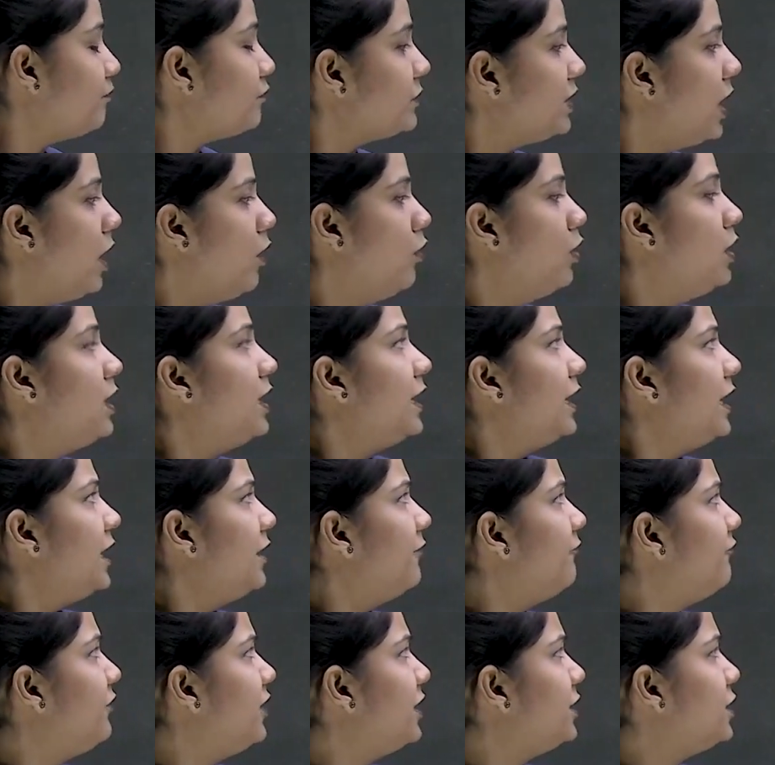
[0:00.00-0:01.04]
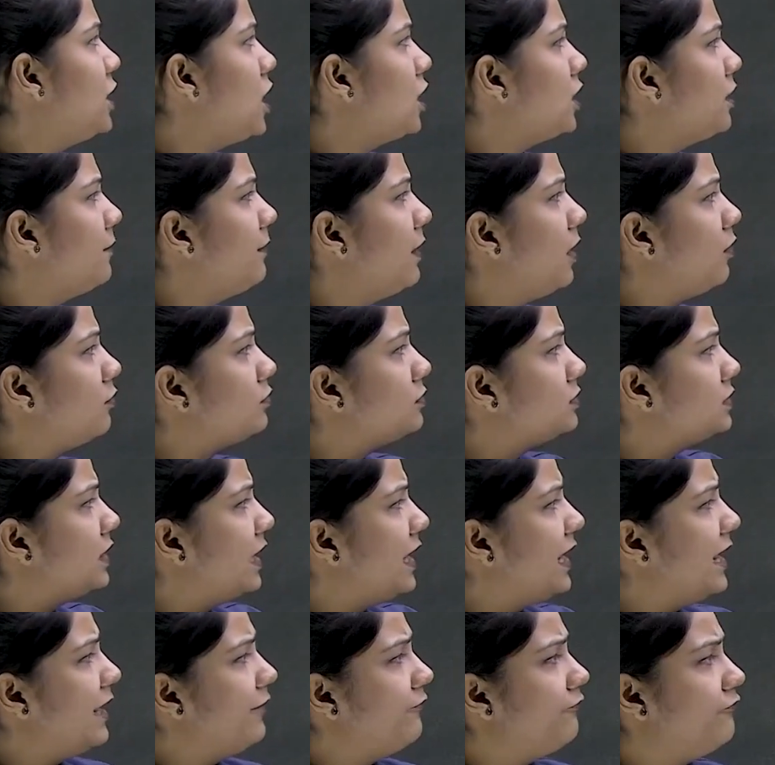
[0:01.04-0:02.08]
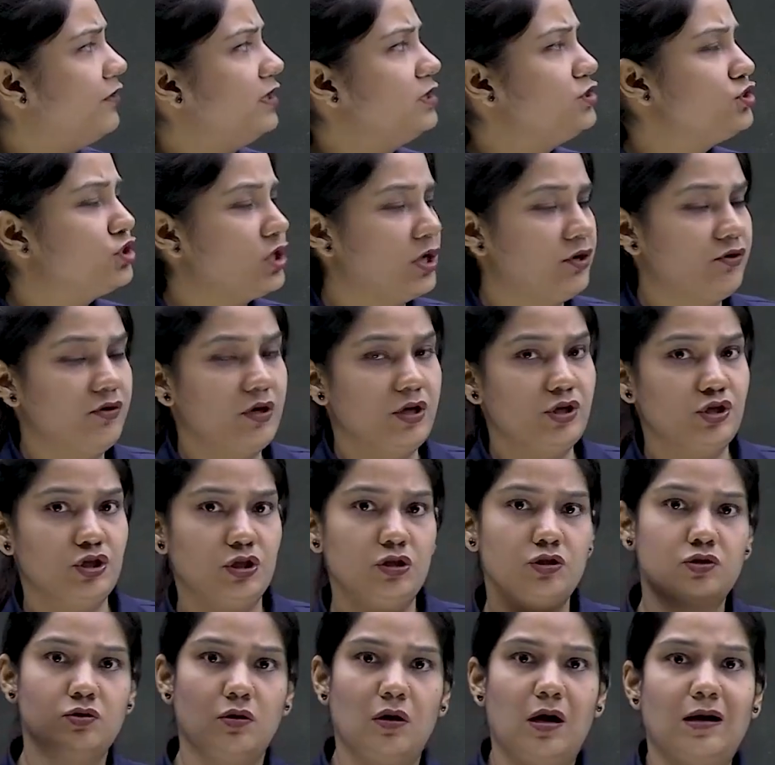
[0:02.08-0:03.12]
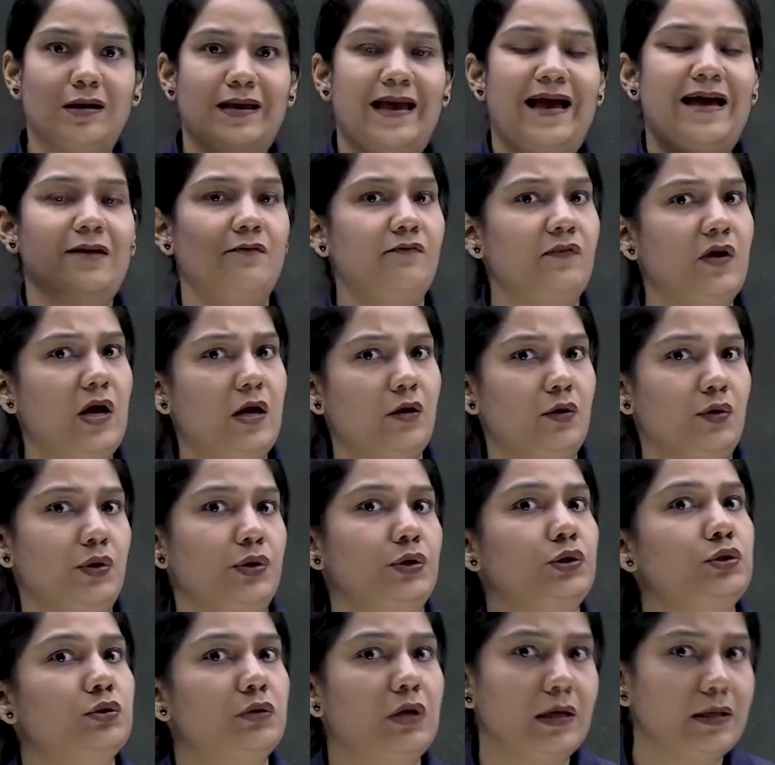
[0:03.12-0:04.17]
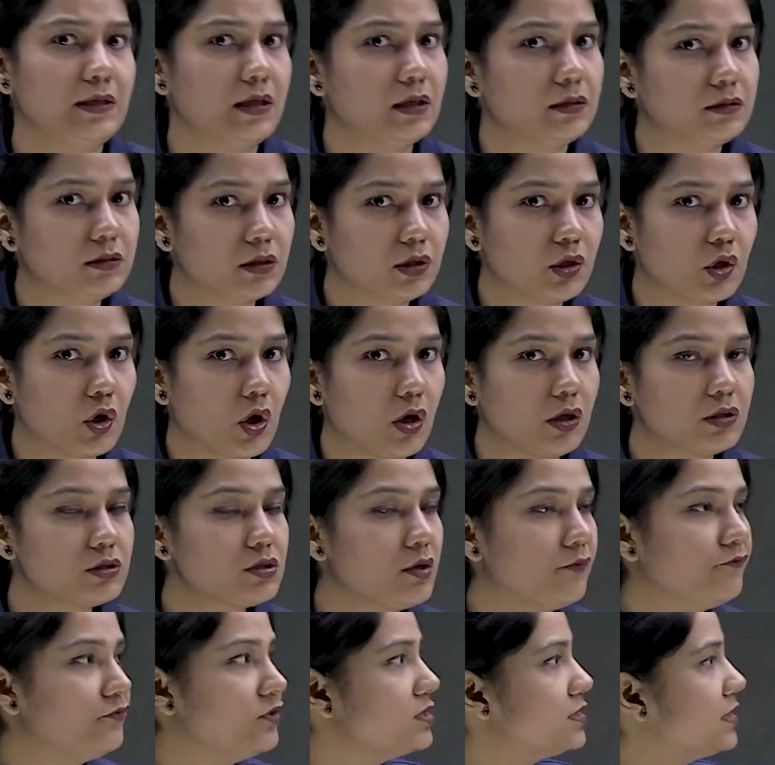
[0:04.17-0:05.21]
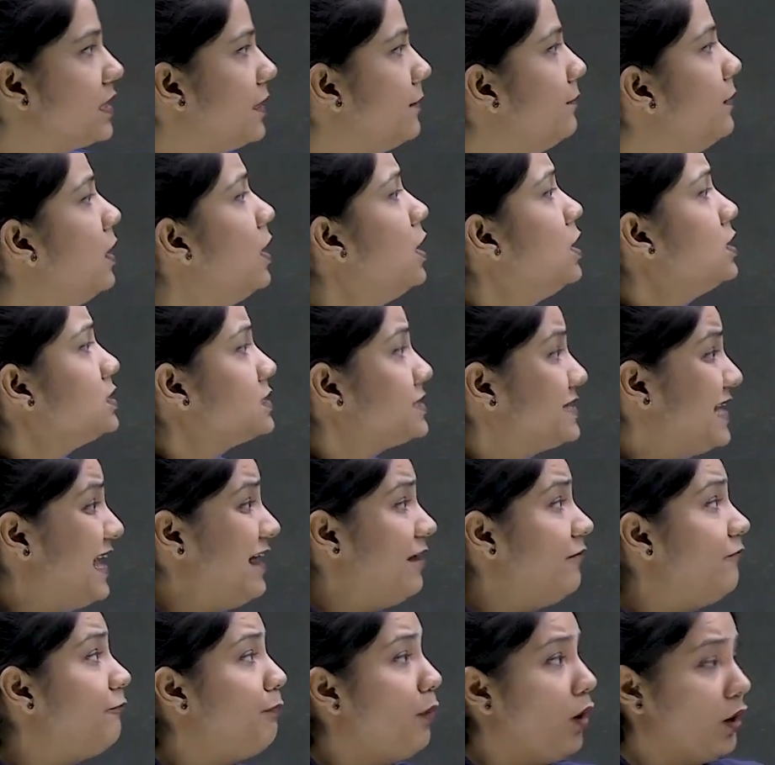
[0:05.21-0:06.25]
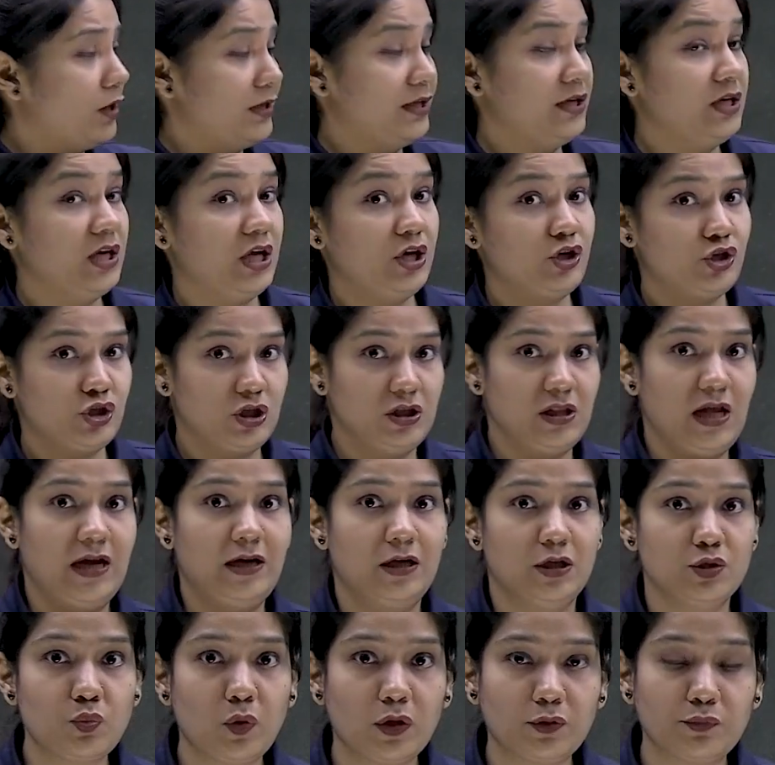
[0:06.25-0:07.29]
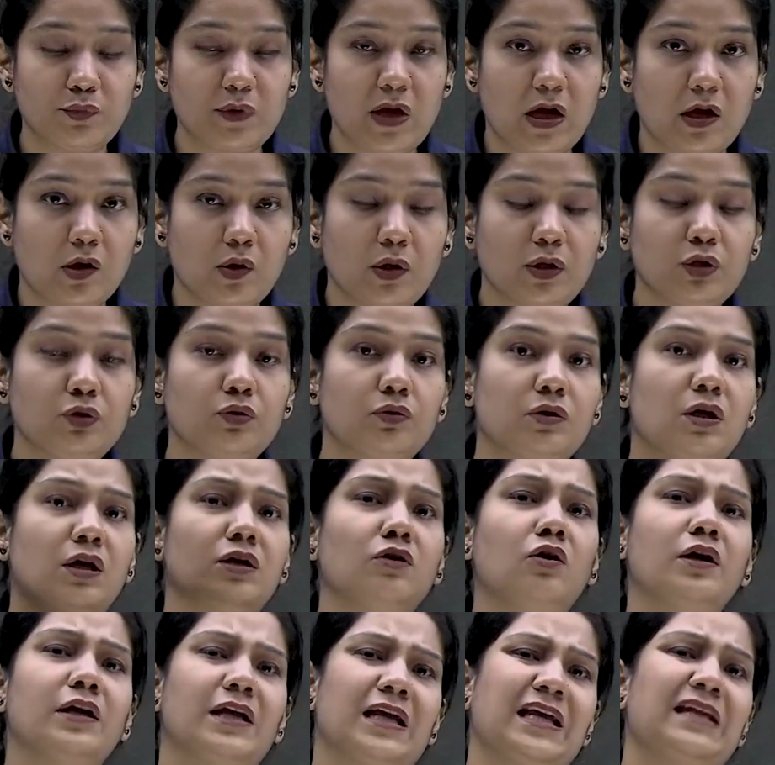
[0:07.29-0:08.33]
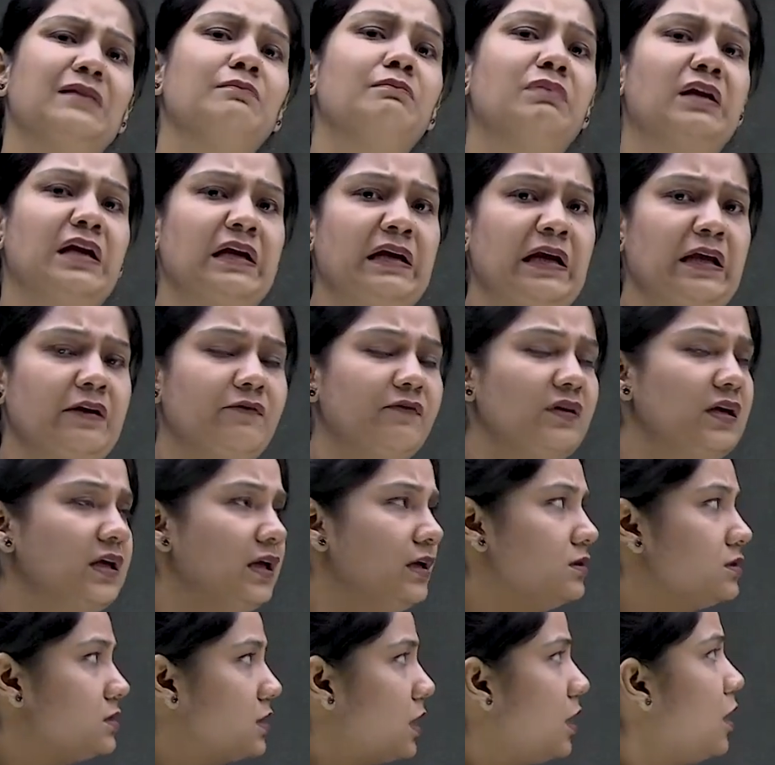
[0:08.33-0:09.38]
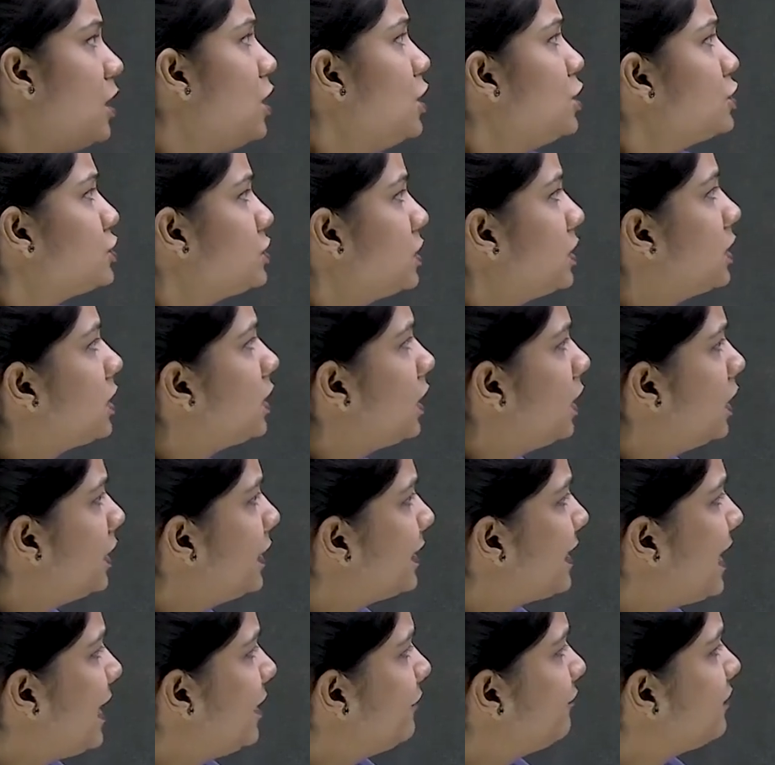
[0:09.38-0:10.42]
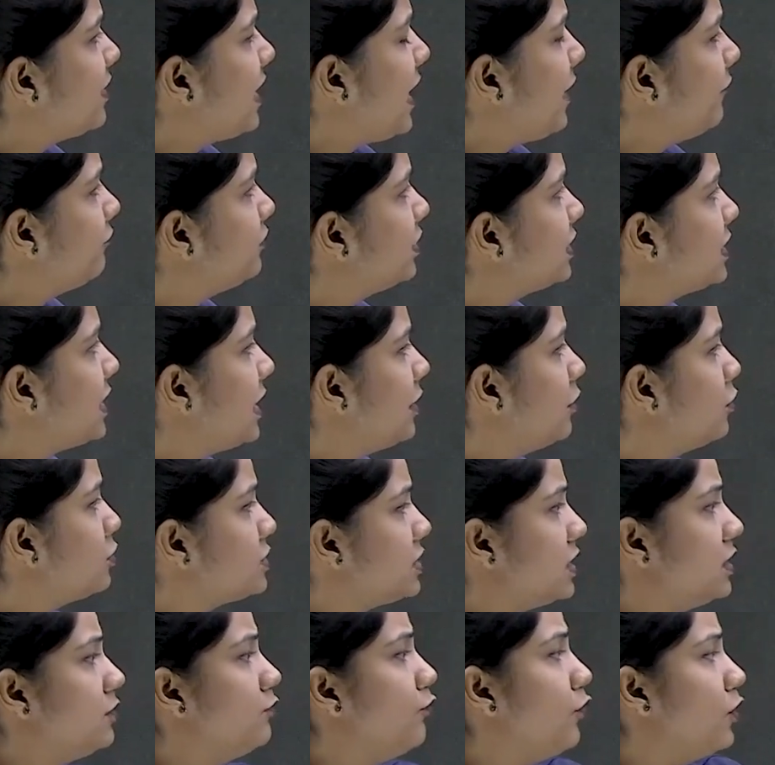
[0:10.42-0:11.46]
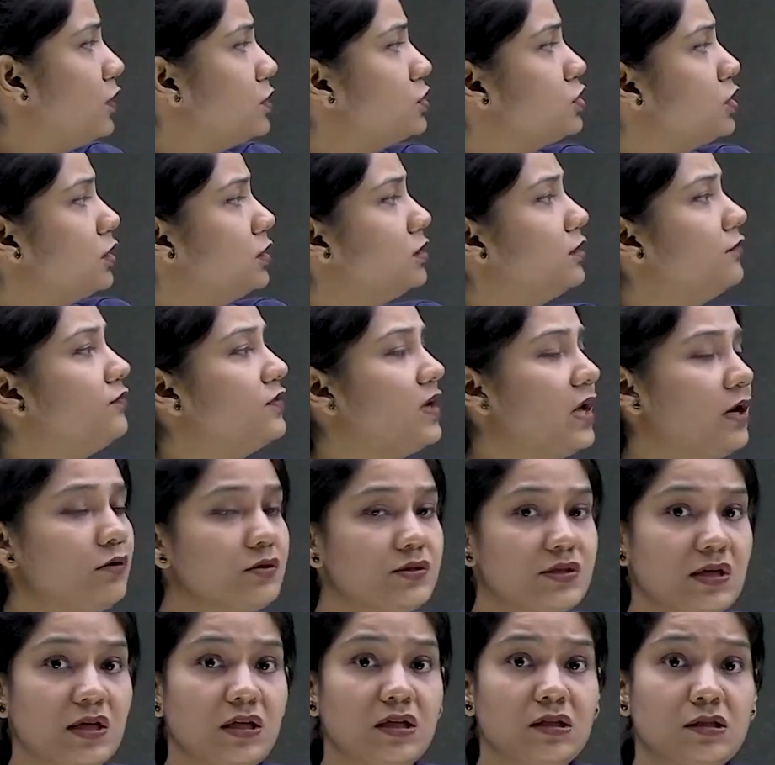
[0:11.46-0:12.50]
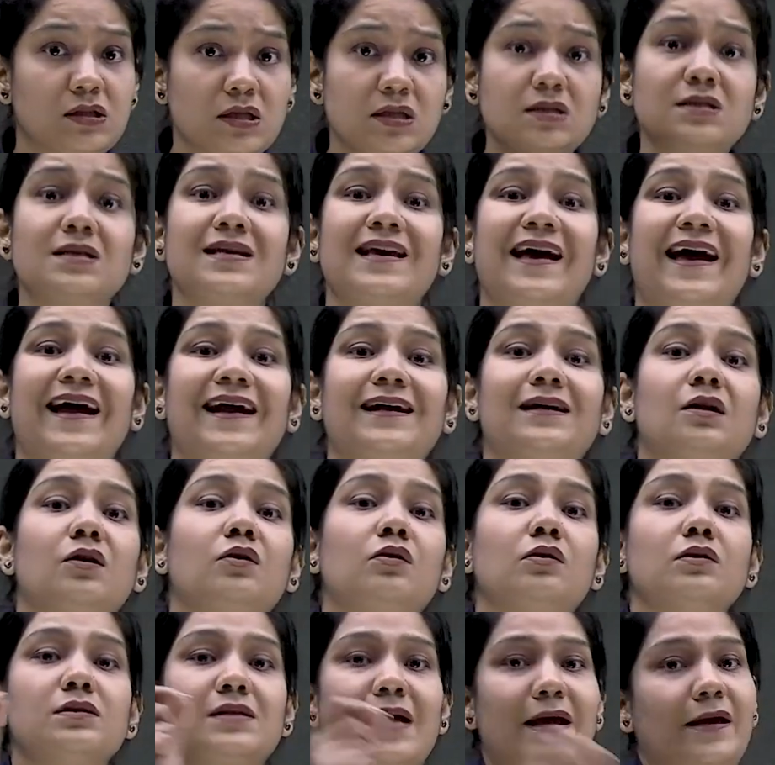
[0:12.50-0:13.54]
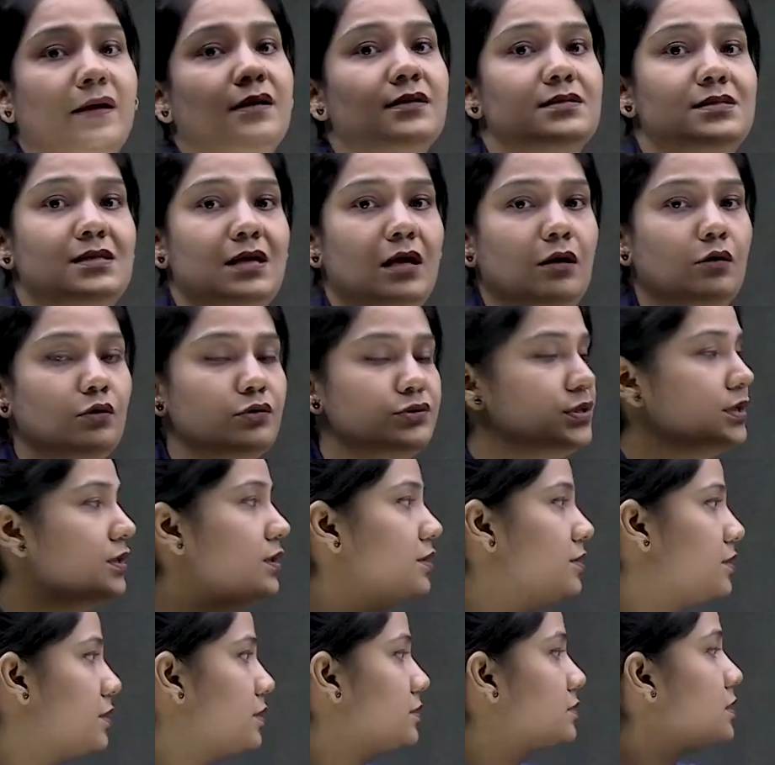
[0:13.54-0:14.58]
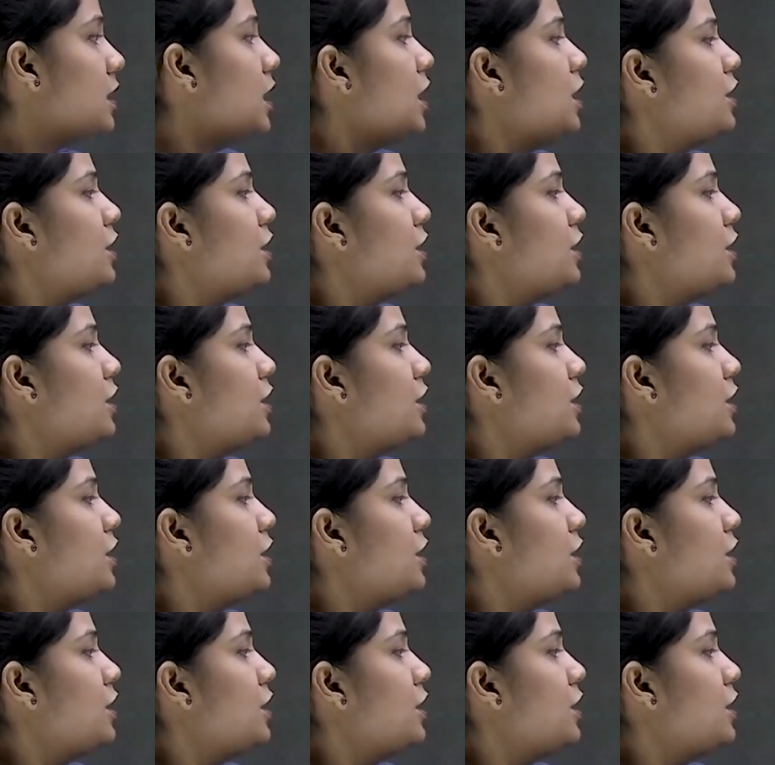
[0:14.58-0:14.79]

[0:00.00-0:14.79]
Now, if we talk about the F1 generation, so again we are going to conduct the cross of the same self-pollination that is what we are going to do or inbreeding we can say. So here again we have the yellow seed. What sort of yellow seed it is? Heterozygous yellow seed it is.